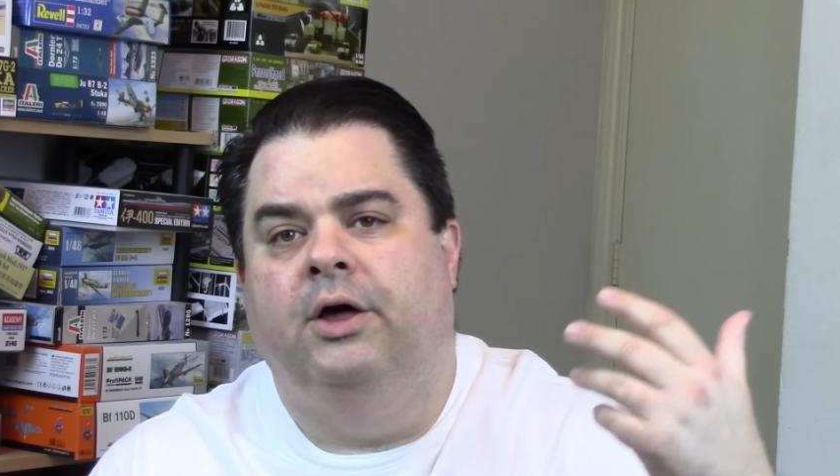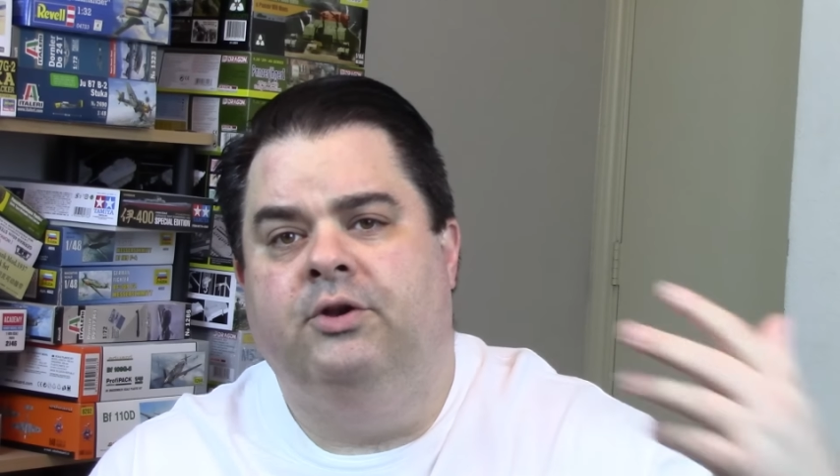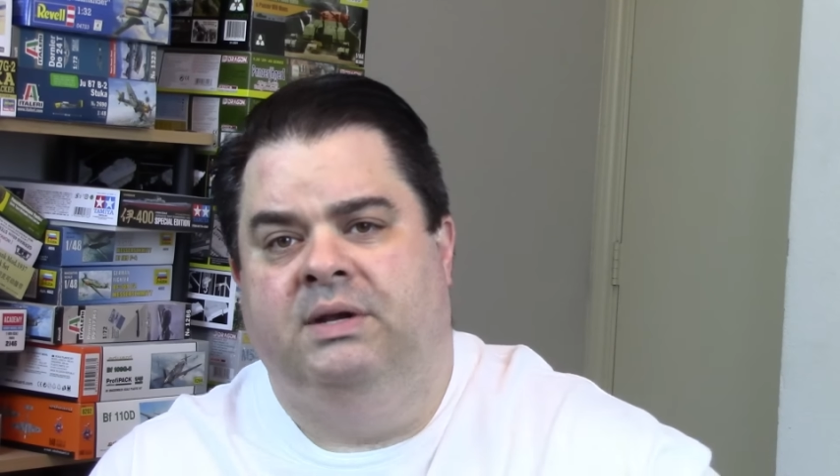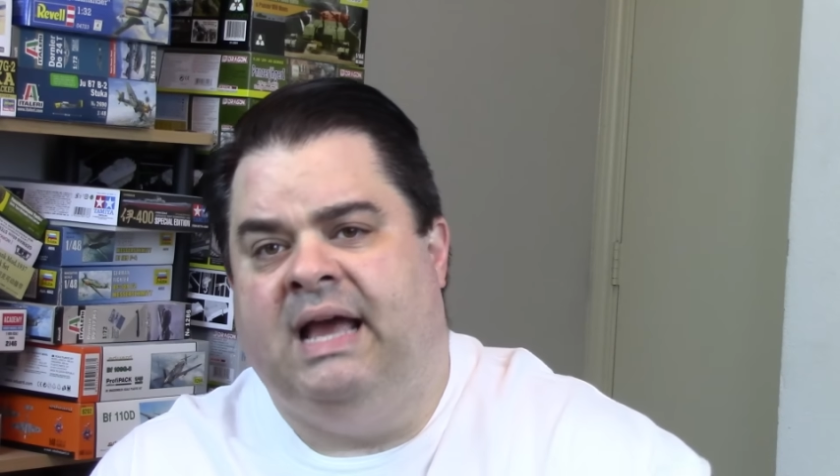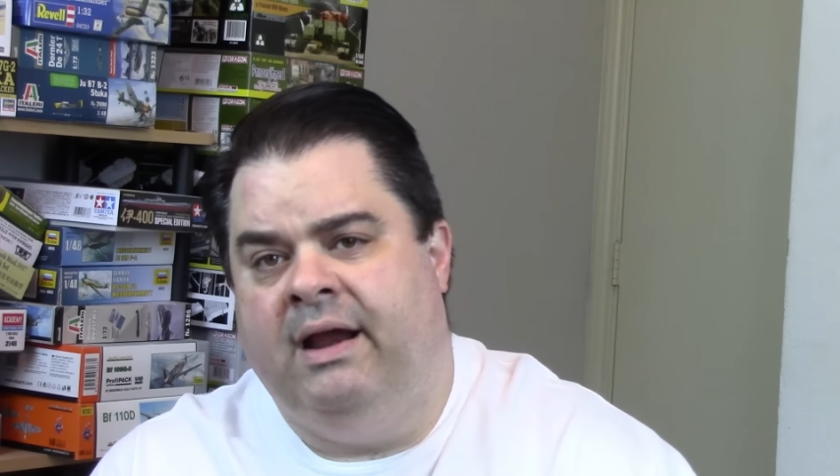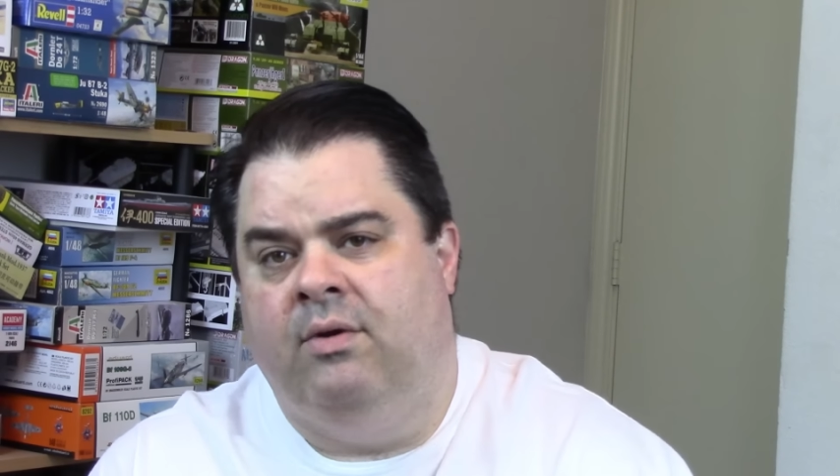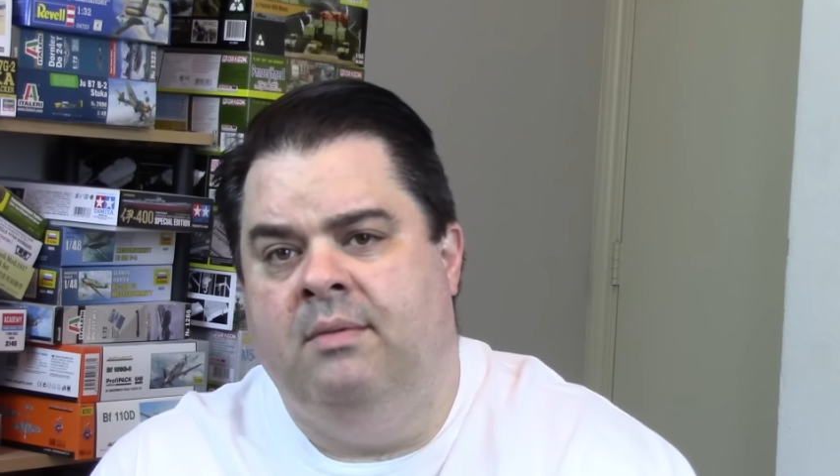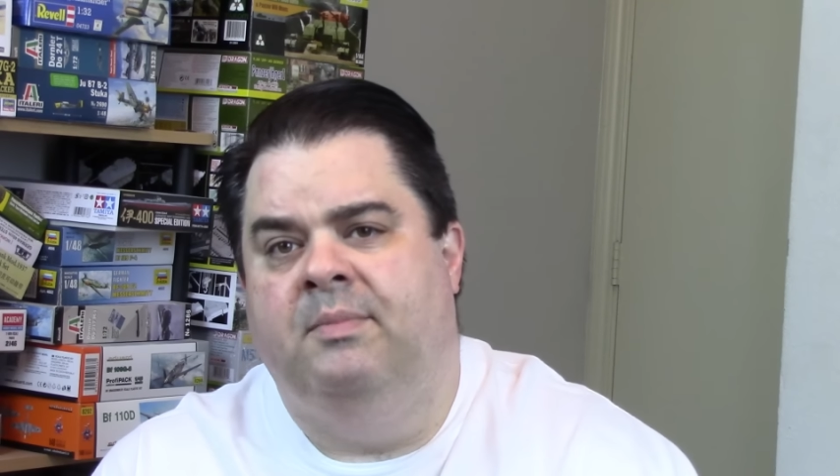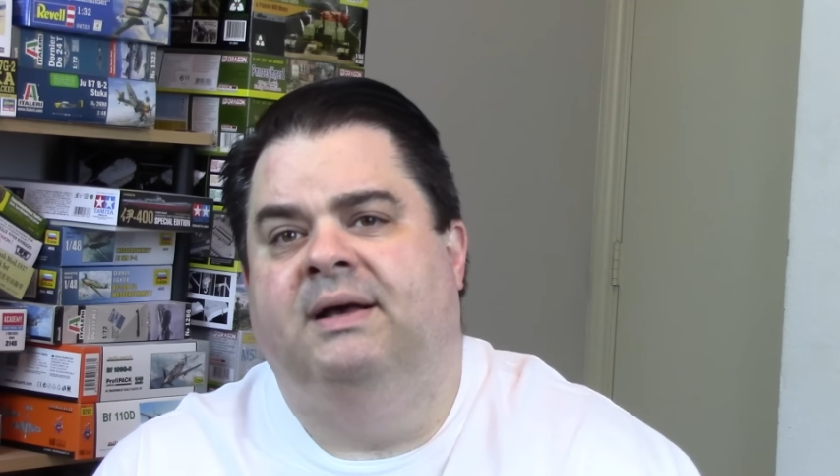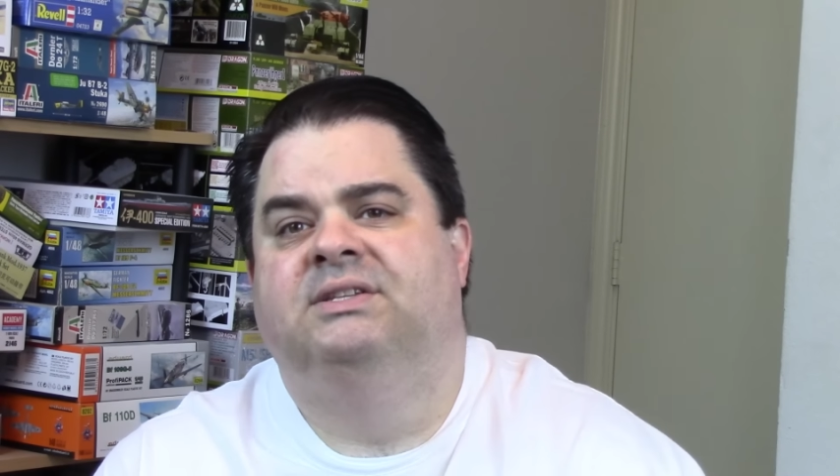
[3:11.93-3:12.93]
other
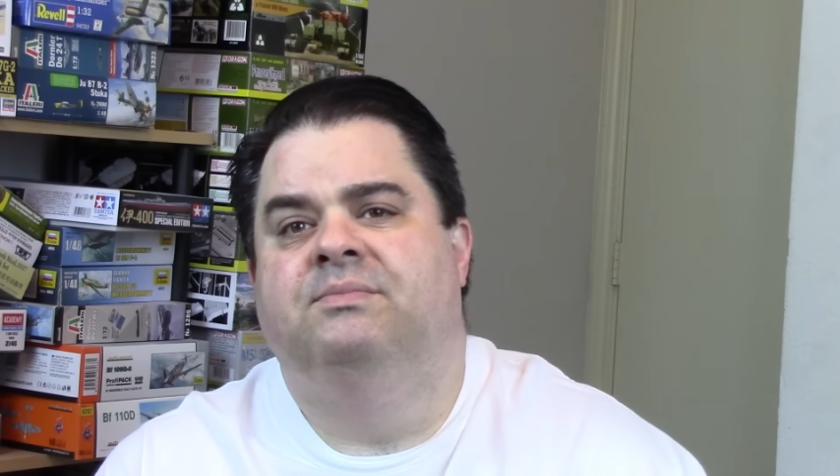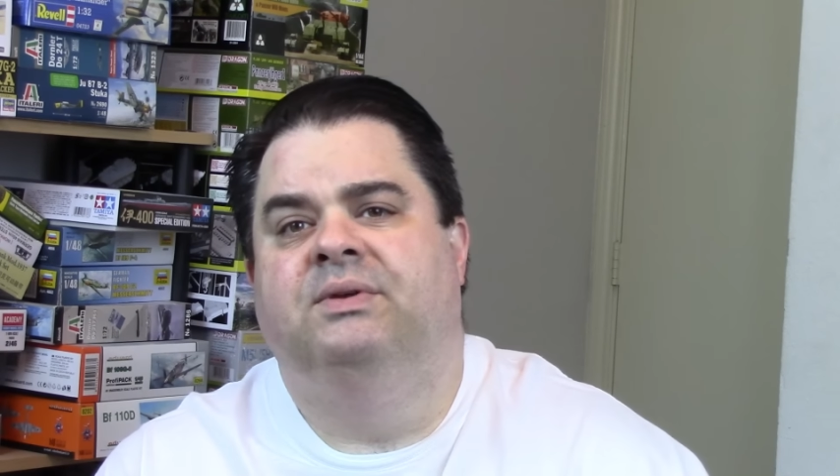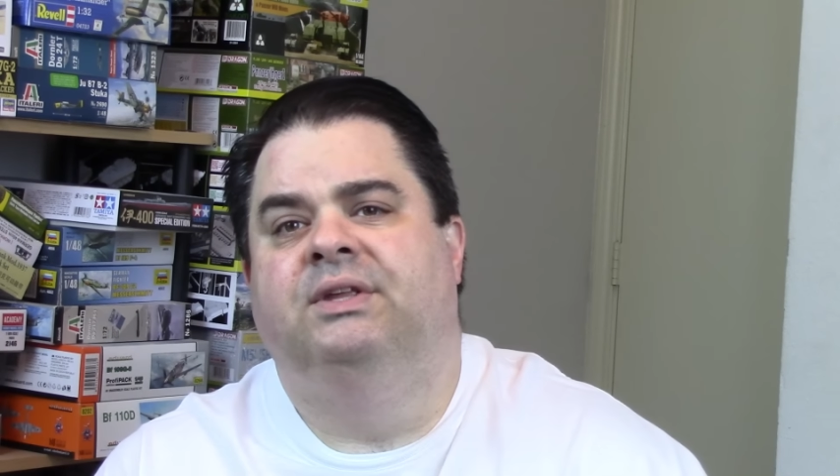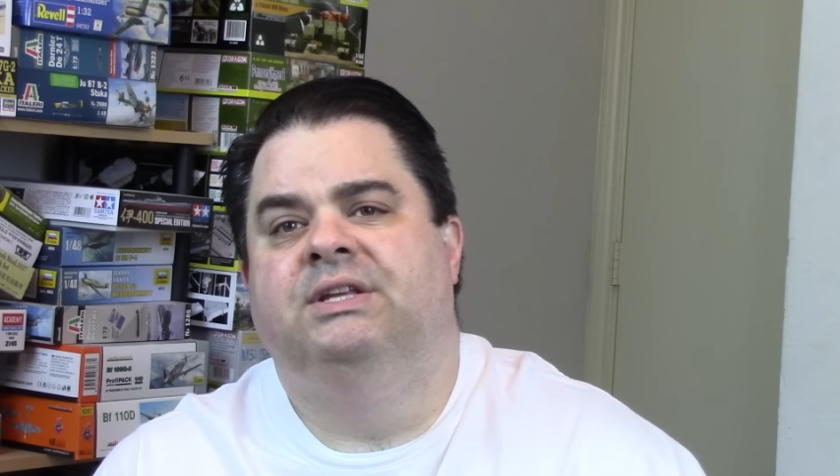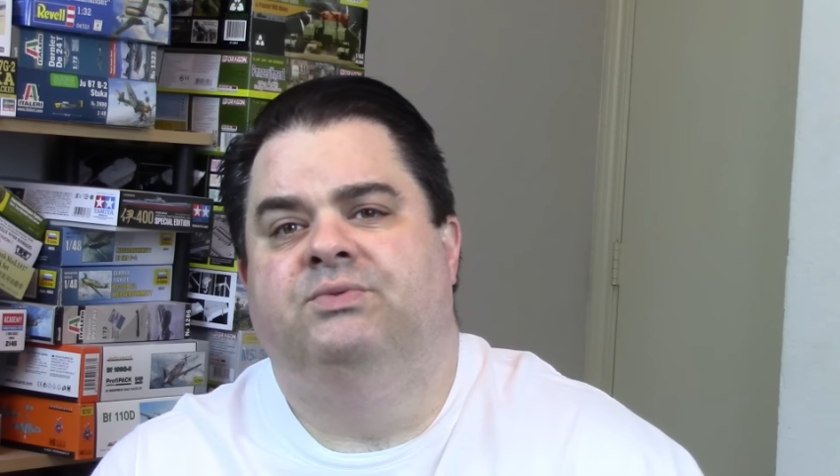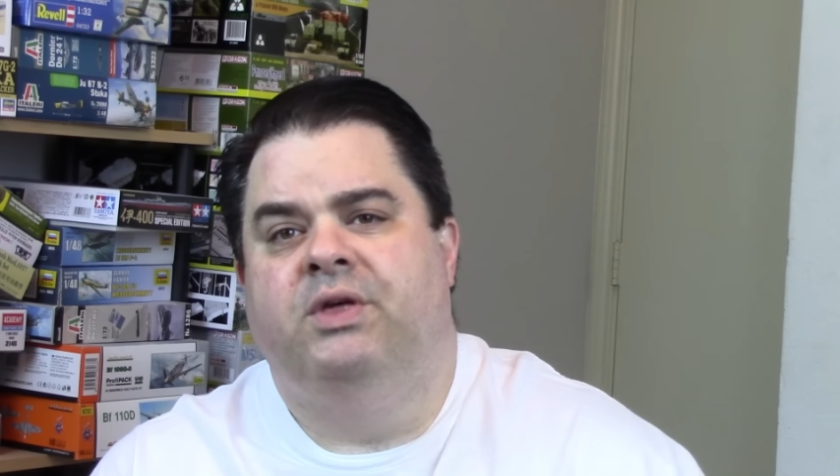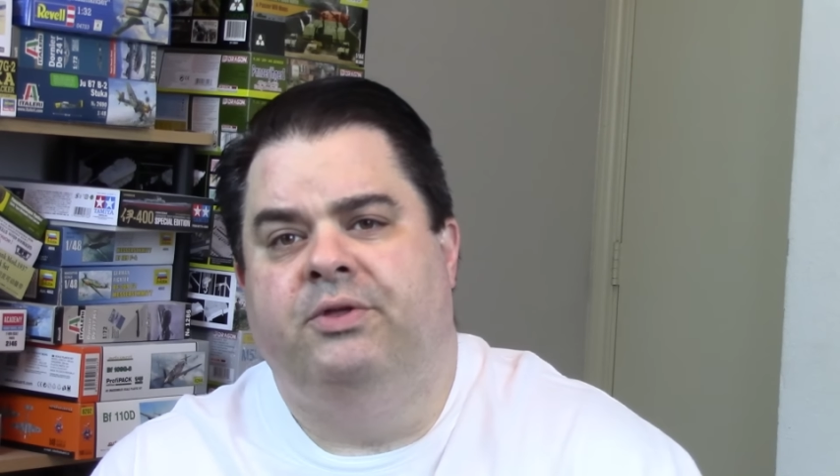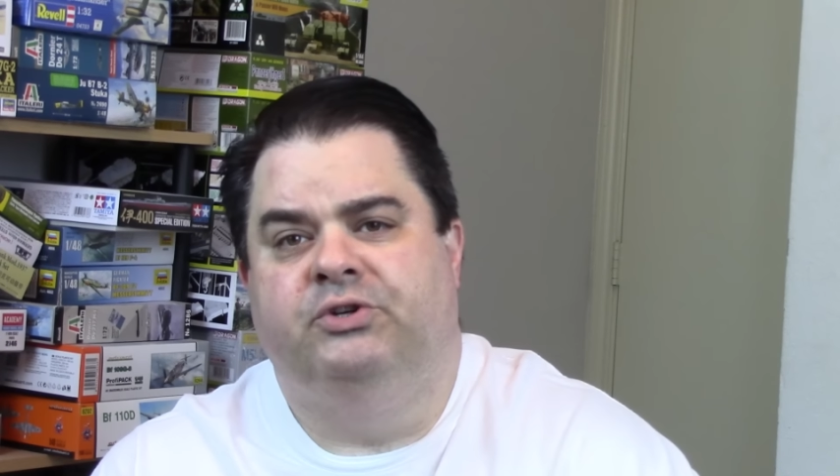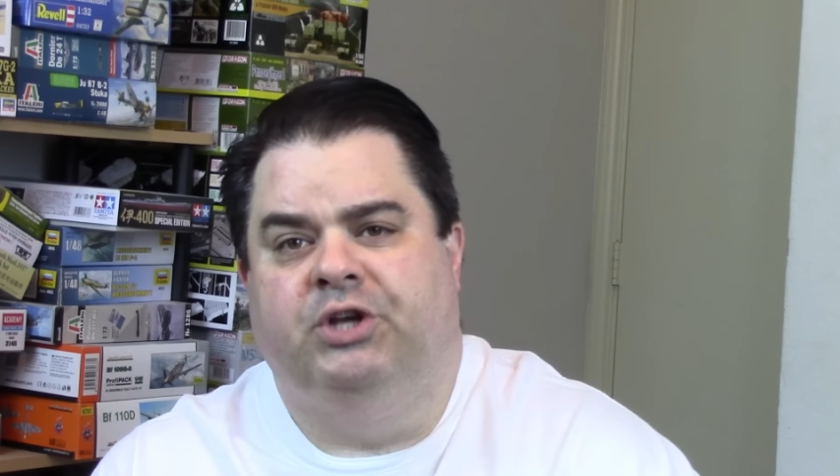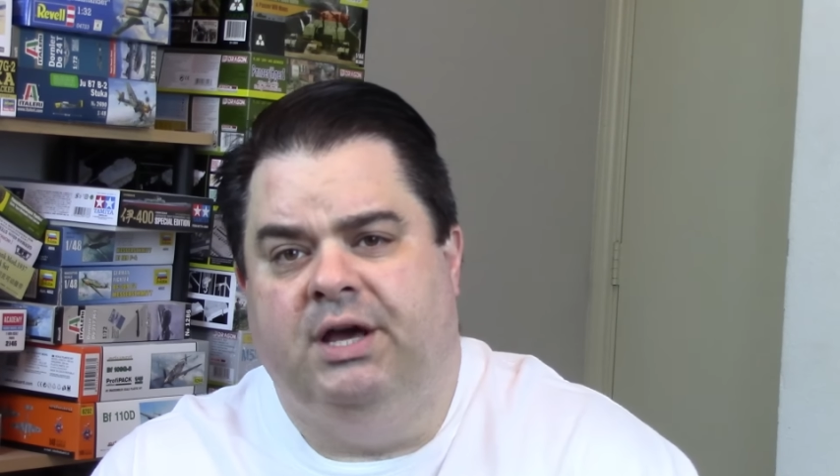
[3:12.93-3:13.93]
diorama possibilities
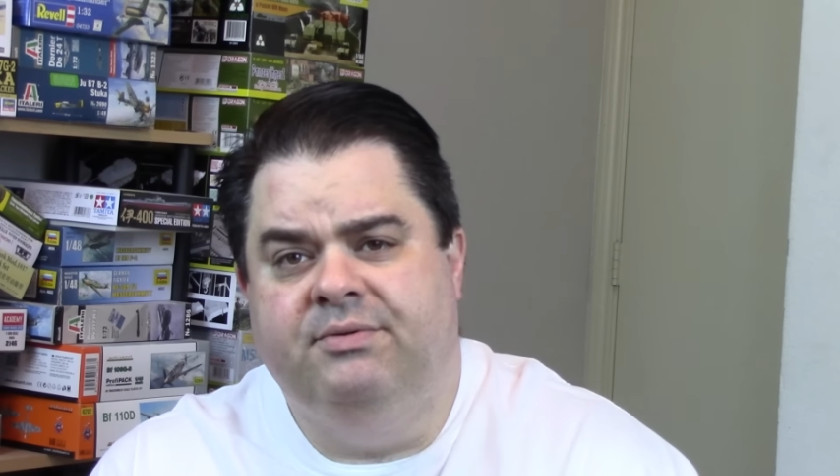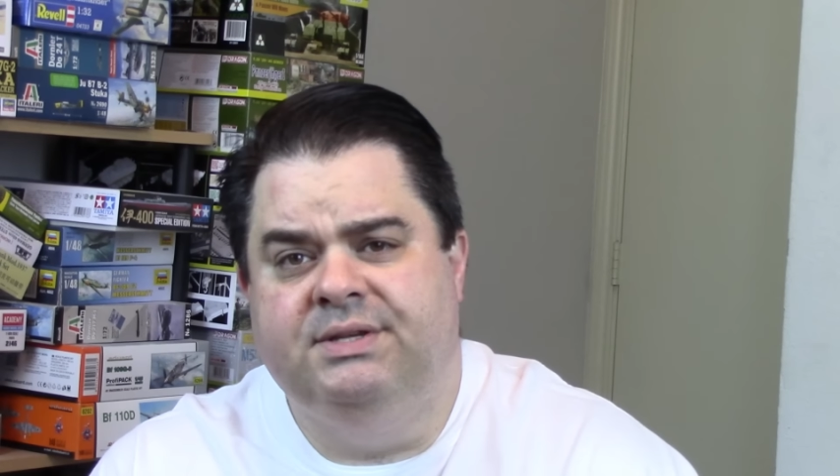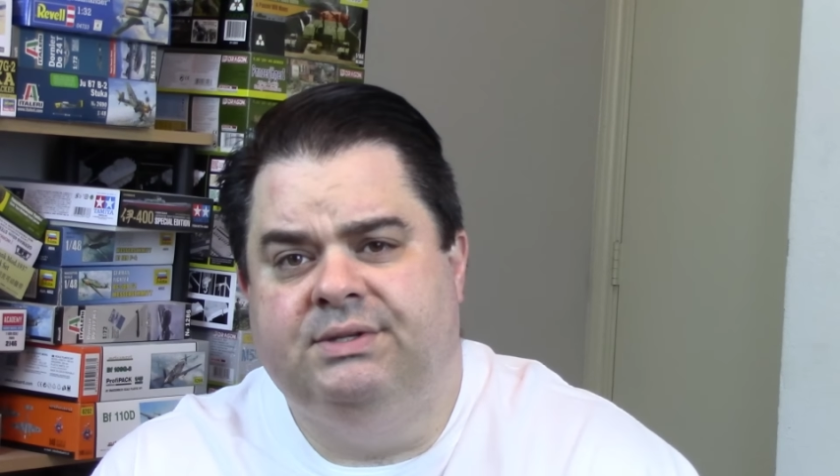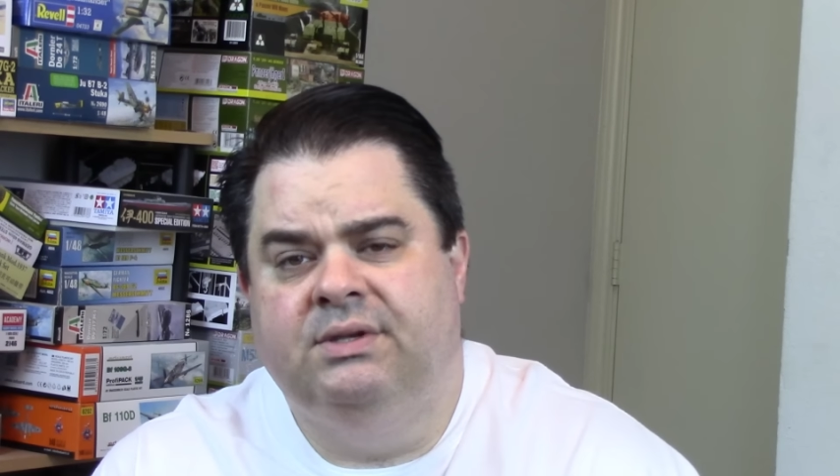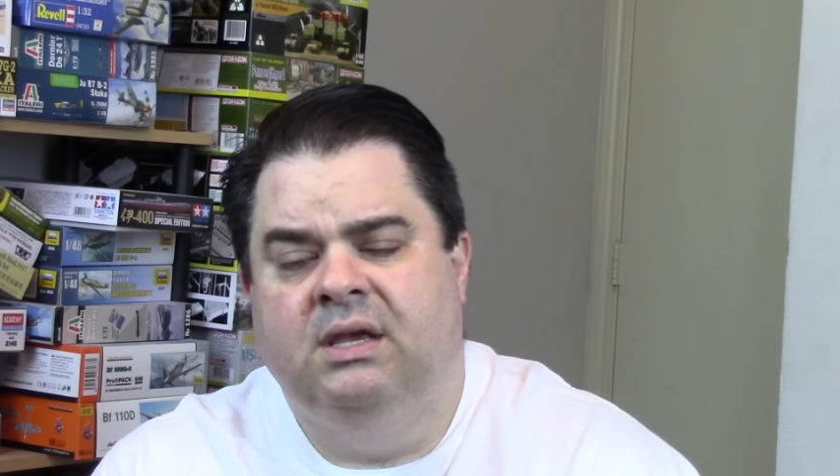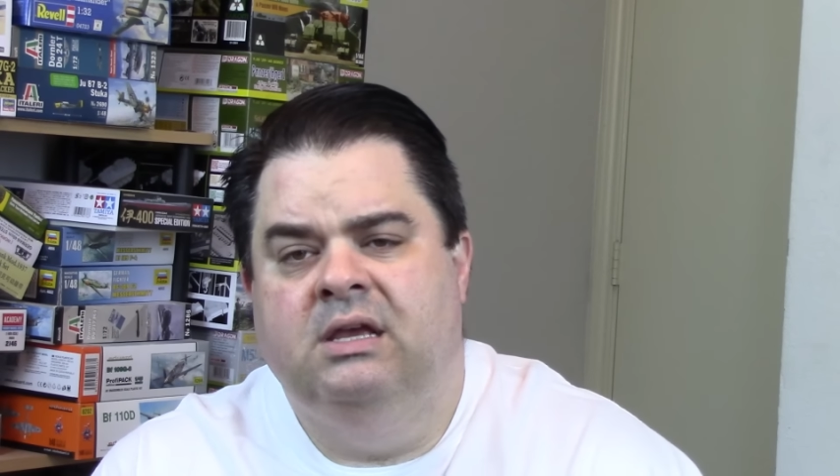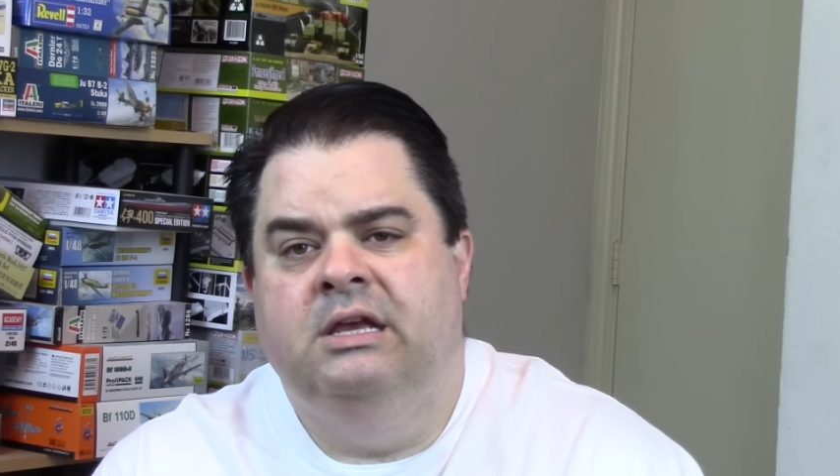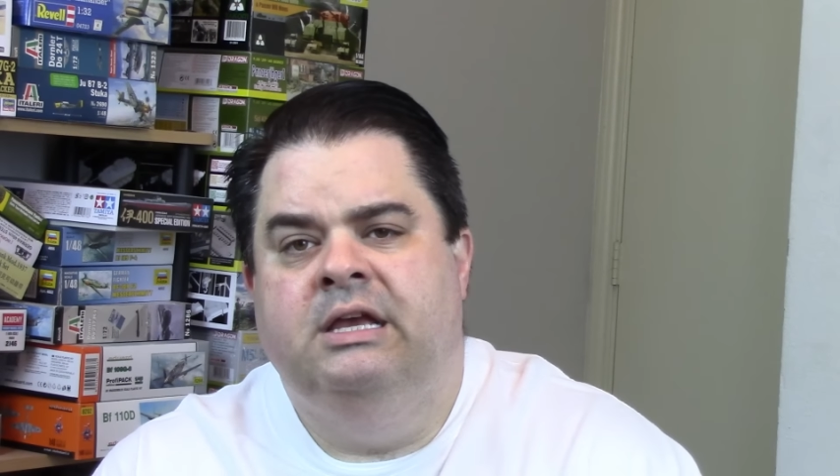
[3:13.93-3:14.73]
with other genres.